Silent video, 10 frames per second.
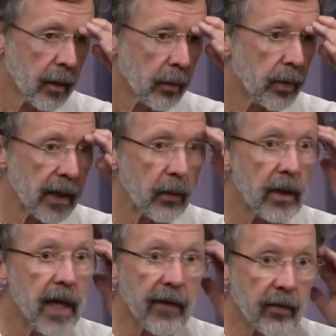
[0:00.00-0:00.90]
but it would
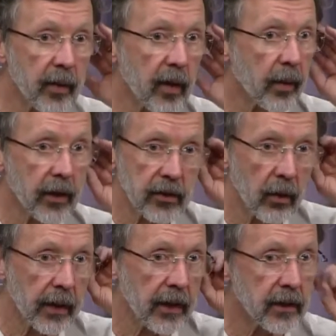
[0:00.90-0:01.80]
never be about
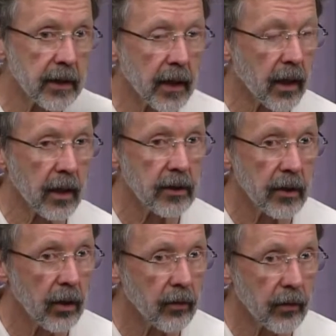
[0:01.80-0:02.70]
showcasing
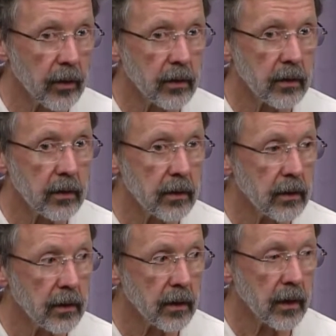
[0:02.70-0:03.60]
technology over,
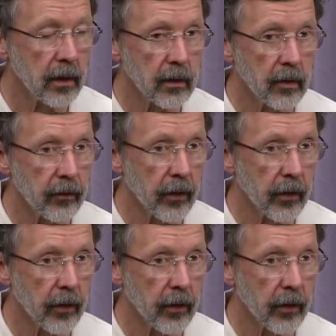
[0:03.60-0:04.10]
uh, over